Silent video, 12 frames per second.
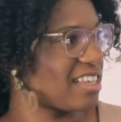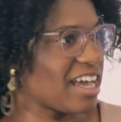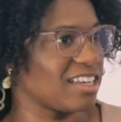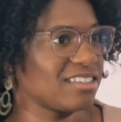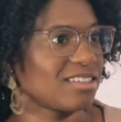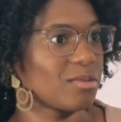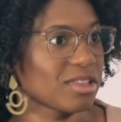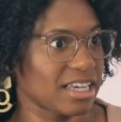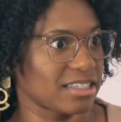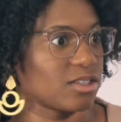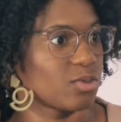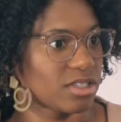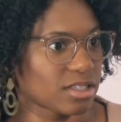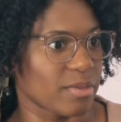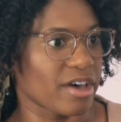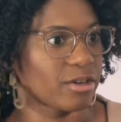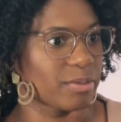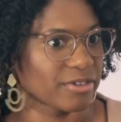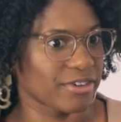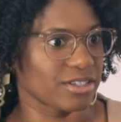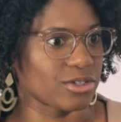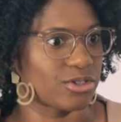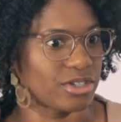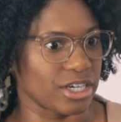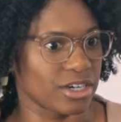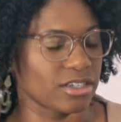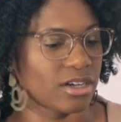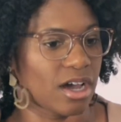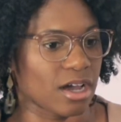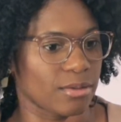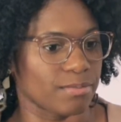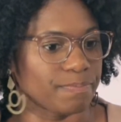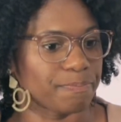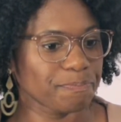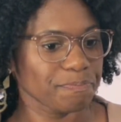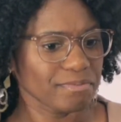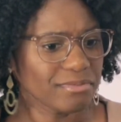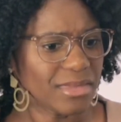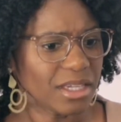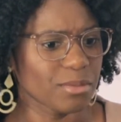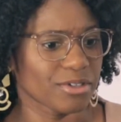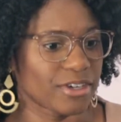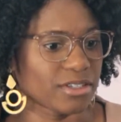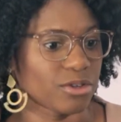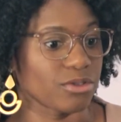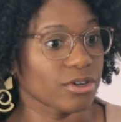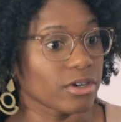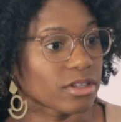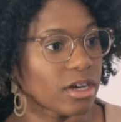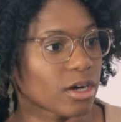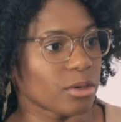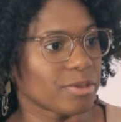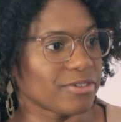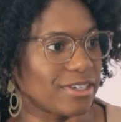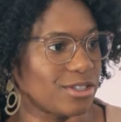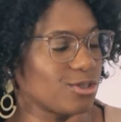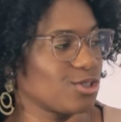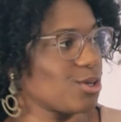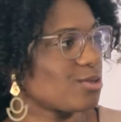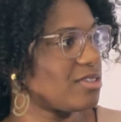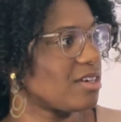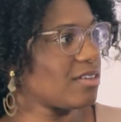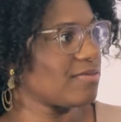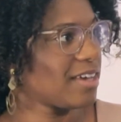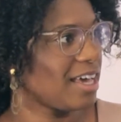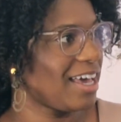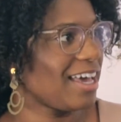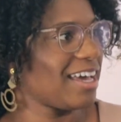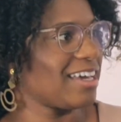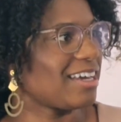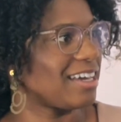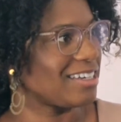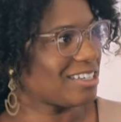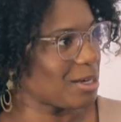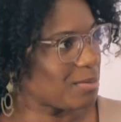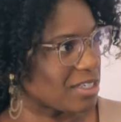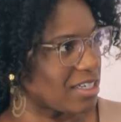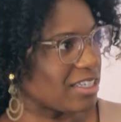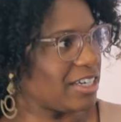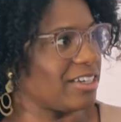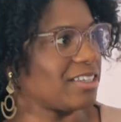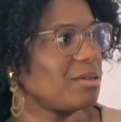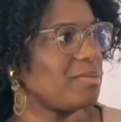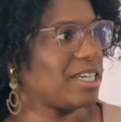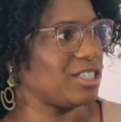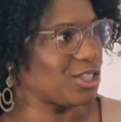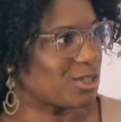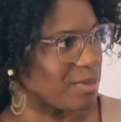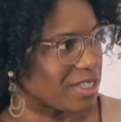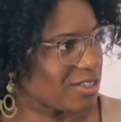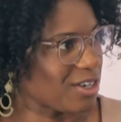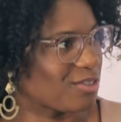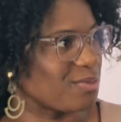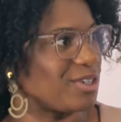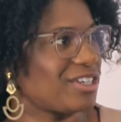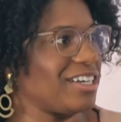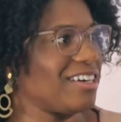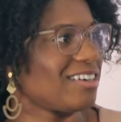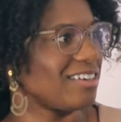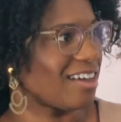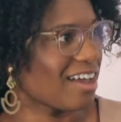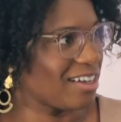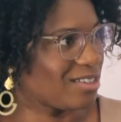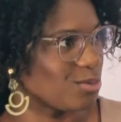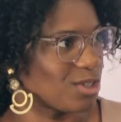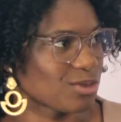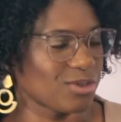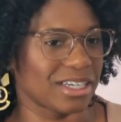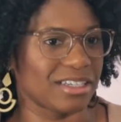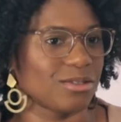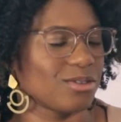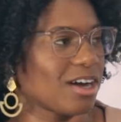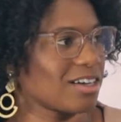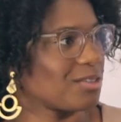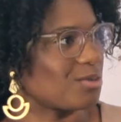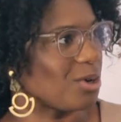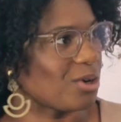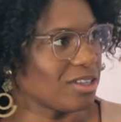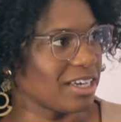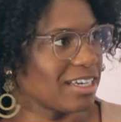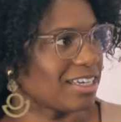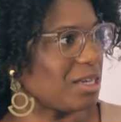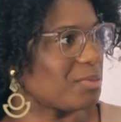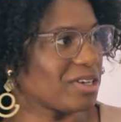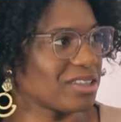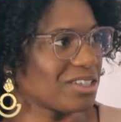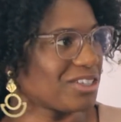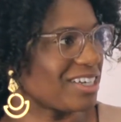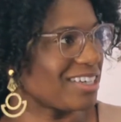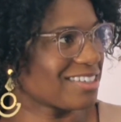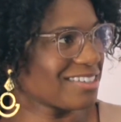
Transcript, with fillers: and some classes with some other professors here. Um, Professor Thurlow, Professor Joseph, mm. and I ended up declaring the major my sophomore year and was ready to rock and roll and keep on learning.